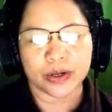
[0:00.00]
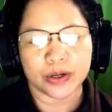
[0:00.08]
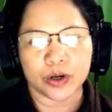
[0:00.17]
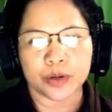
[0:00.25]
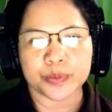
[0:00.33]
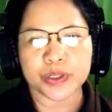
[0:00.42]

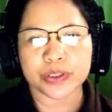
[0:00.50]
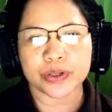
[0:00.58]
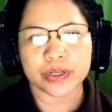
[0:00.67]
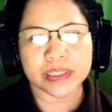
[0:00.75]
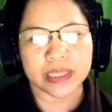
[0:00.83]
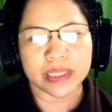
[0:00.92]
of
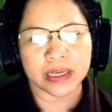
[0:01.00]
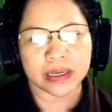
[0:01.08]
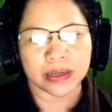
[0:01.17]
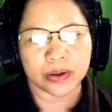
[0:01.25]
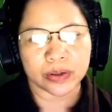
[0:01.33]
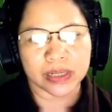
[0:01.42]
neutrons in the
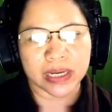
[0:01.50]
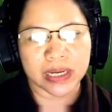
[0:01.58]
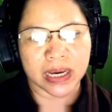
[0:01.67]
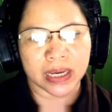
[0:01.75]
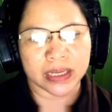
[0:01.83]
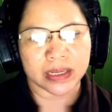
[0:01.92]
nuclei.